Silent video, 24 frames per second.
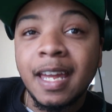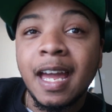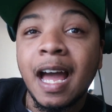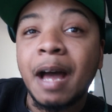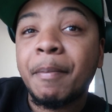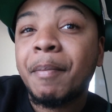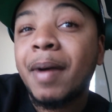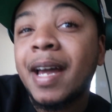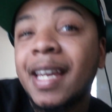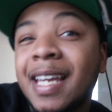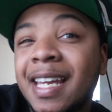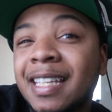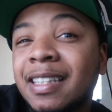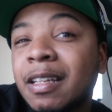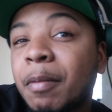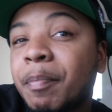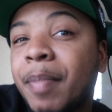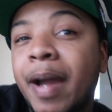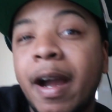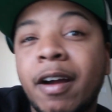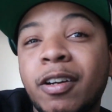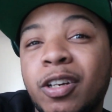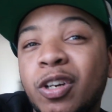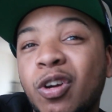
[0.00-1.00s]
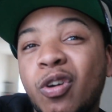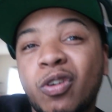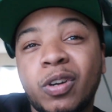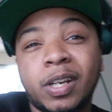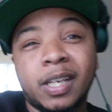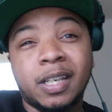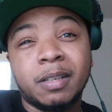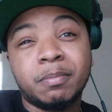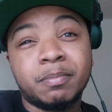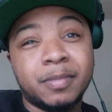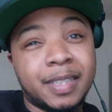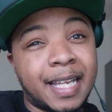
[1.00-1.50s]
I might end up powder
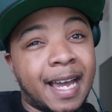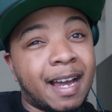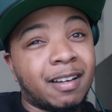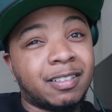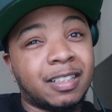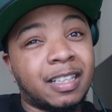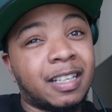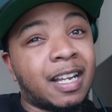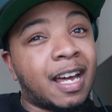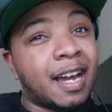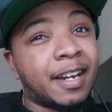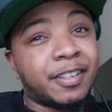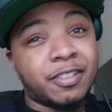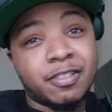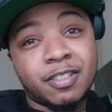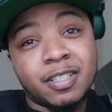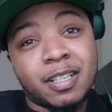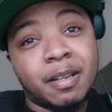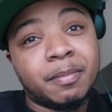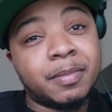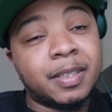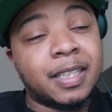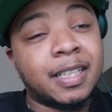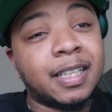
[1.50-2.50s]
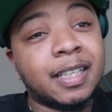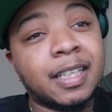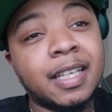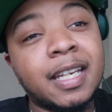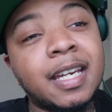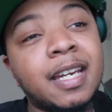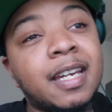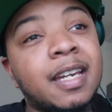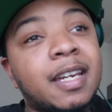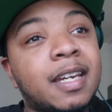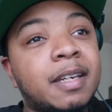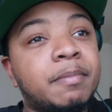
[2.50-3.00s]
coating them down the line or something,
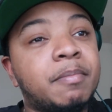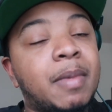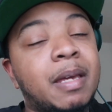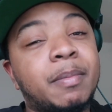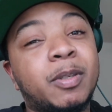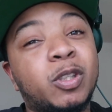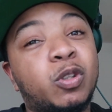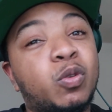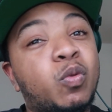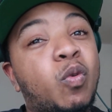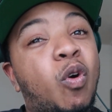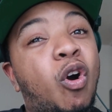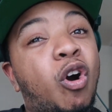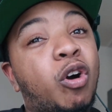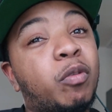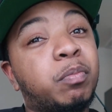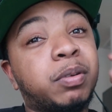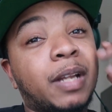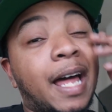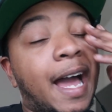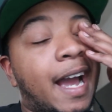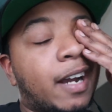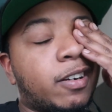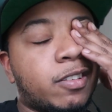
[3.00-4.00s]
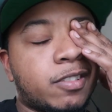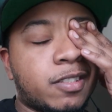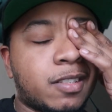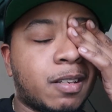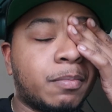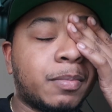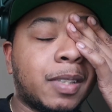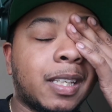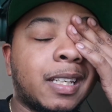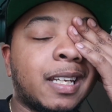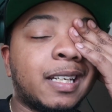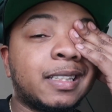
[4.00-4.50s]
maybe do all black or
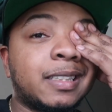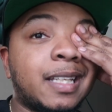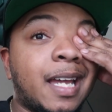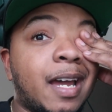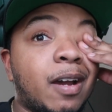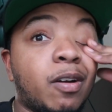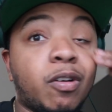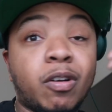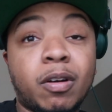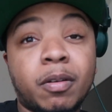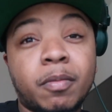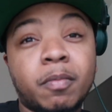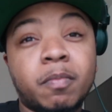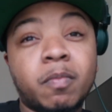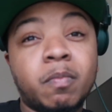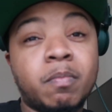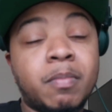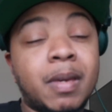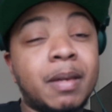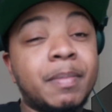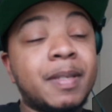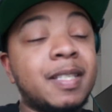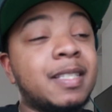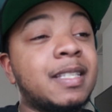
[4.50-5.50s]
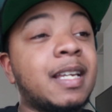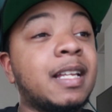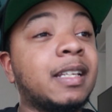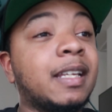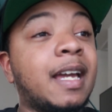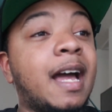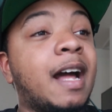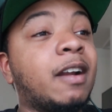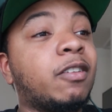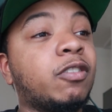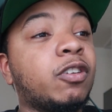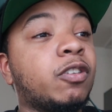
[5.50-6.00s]
something like that, or maybe sell
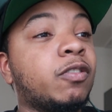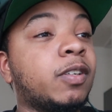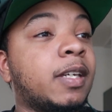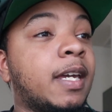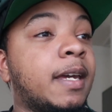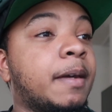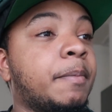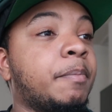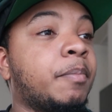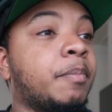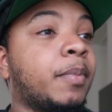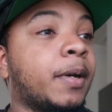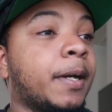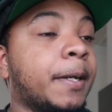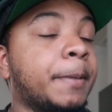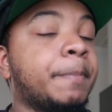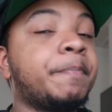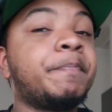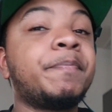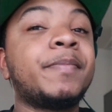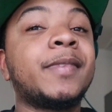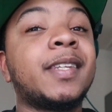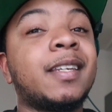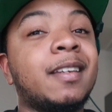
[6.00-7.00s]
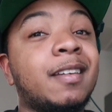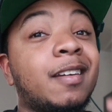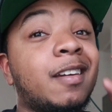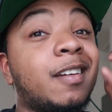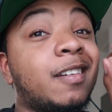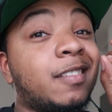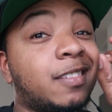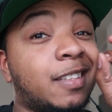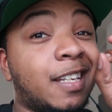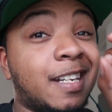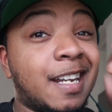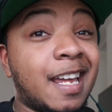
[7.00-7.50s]
it, I don't know yet. But
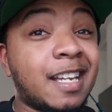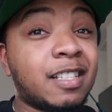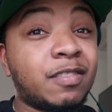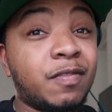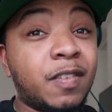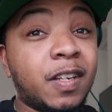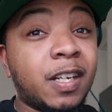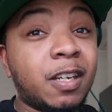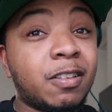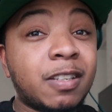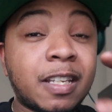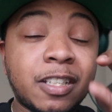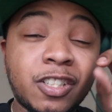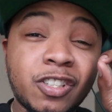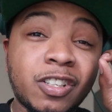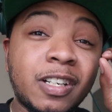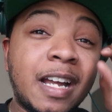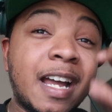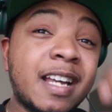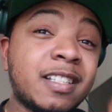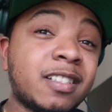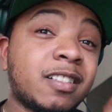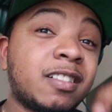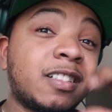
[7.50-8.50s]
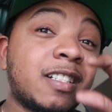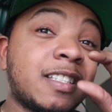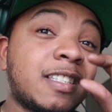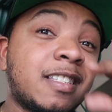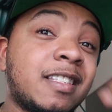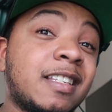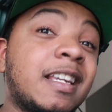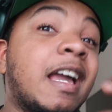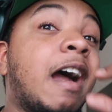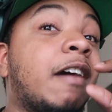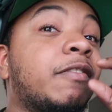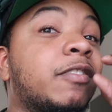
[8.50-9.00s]
the next video that you guys are gonna
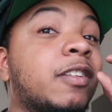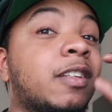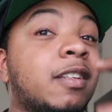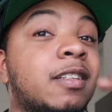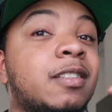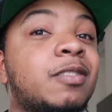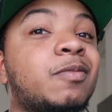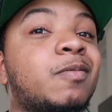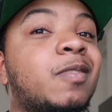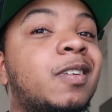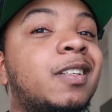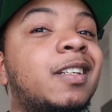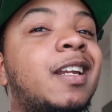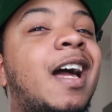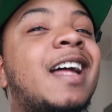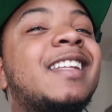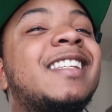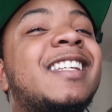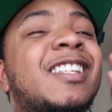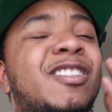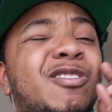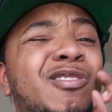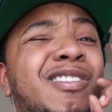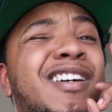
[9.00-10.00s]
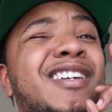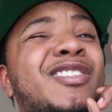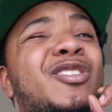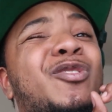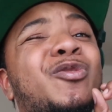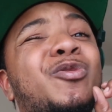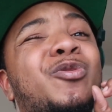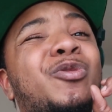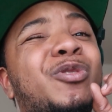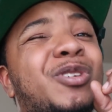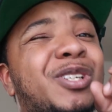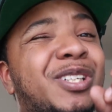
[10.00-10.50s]
see after this one, I think you guys
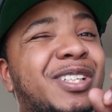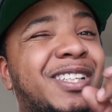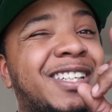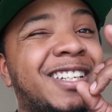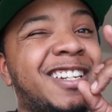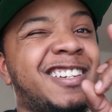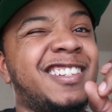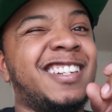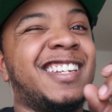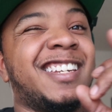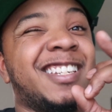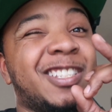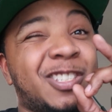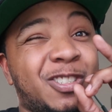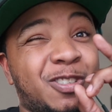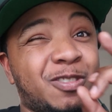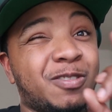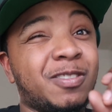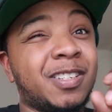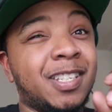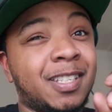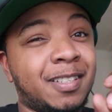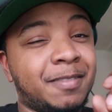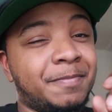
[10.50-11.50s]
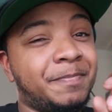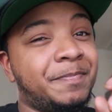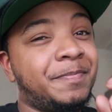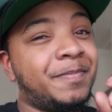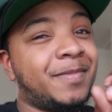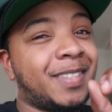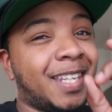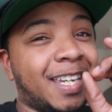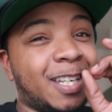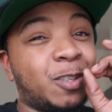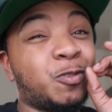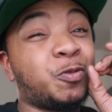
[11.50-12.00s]
are really gonna enjoy,
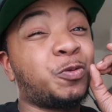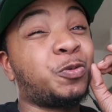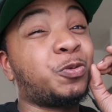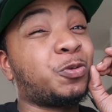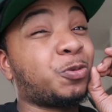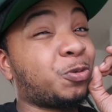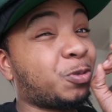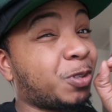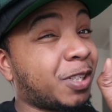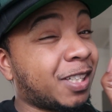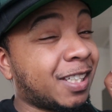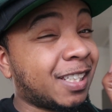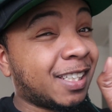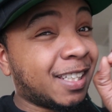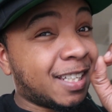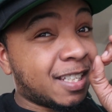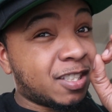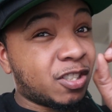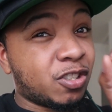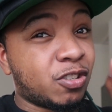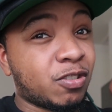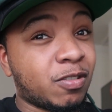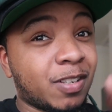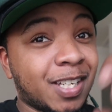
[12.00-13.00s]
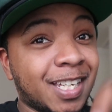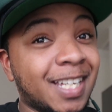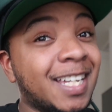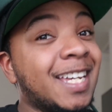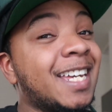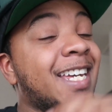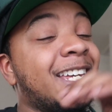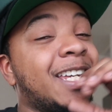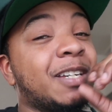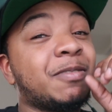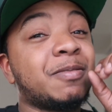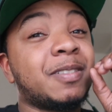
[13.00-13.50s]
like really enjoy.
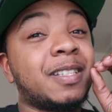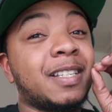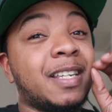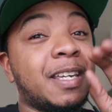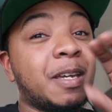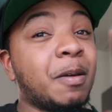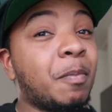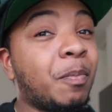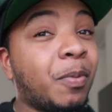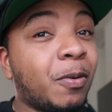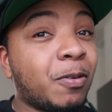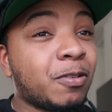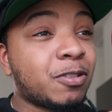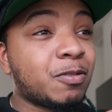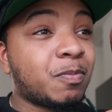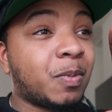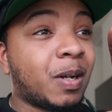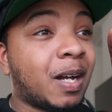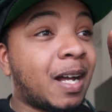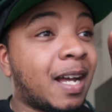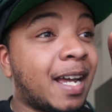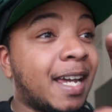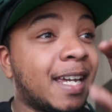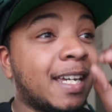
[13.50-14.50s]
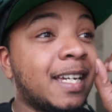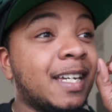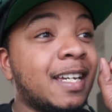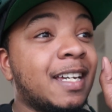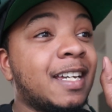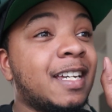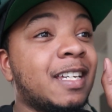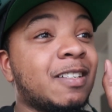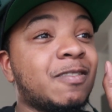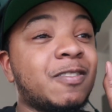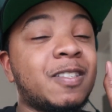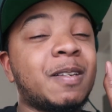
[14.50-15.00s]
It was an impulse buy.
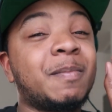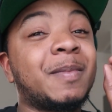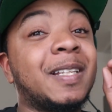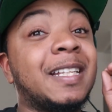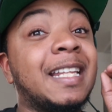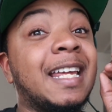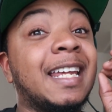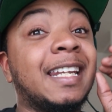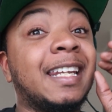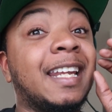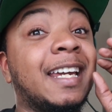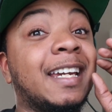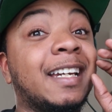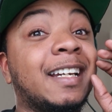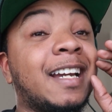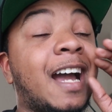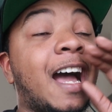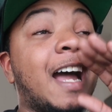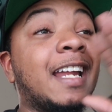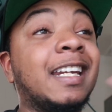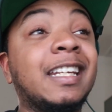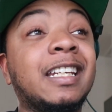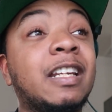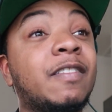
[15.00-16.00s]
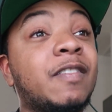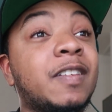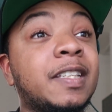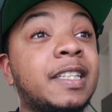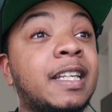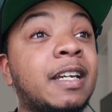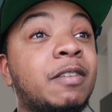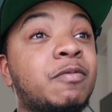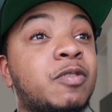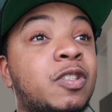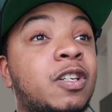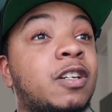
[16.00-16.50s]
It was something that like I didn't even
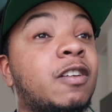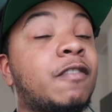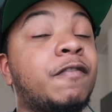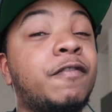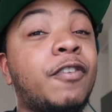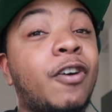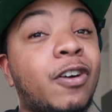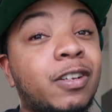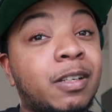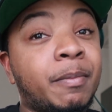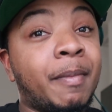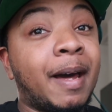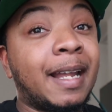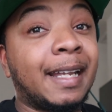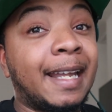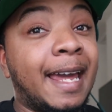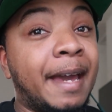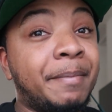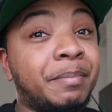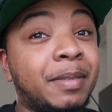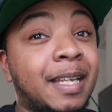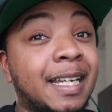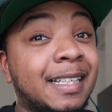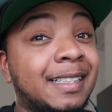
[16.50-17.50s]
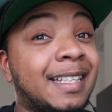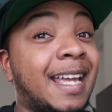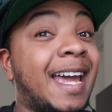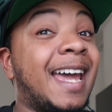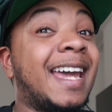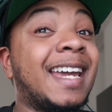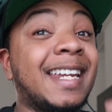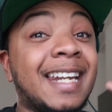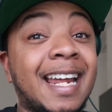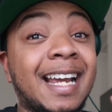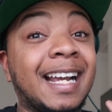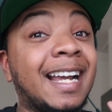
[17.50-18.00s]
think was gonna fall in my lap like
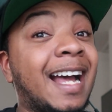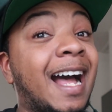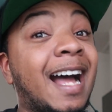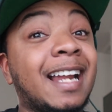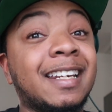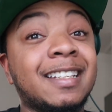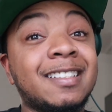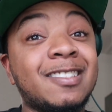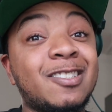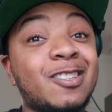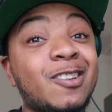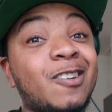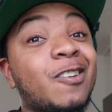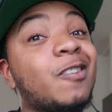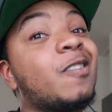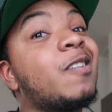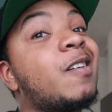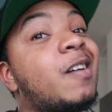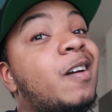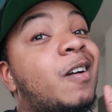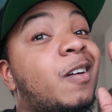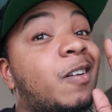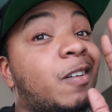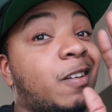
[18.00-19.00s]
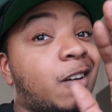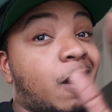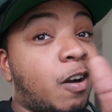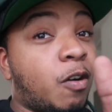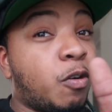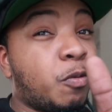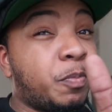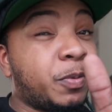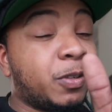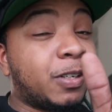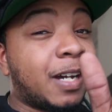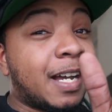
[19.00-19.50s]
that, and I got it. So I
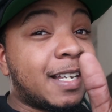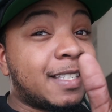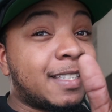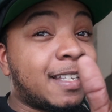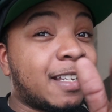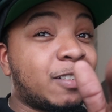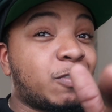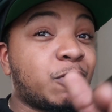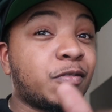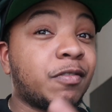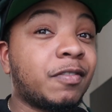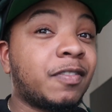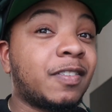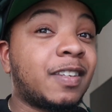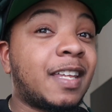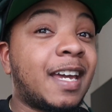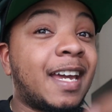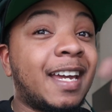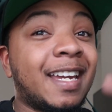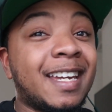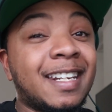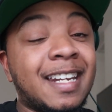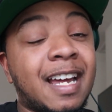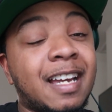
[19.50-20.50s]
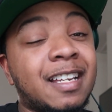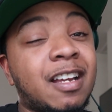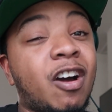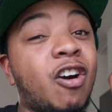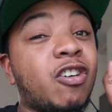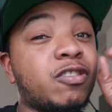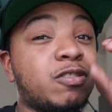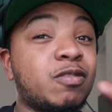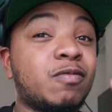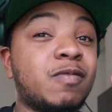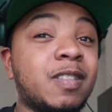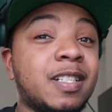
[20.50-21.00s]
hope you guys stay tuned for that, and I
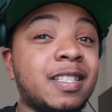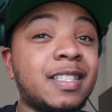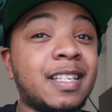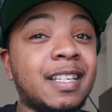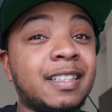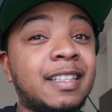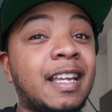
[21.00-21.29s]
also want to say